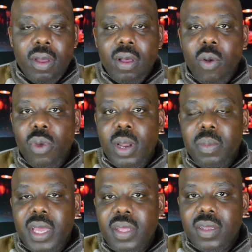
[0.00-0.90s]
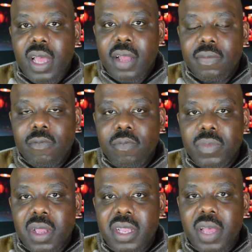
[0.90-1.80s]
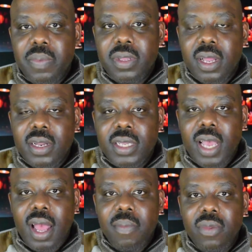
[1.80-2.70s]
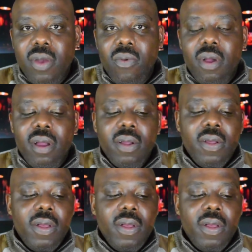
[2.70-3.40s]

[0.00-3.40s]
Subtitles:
Well, it means that at that particular time, there were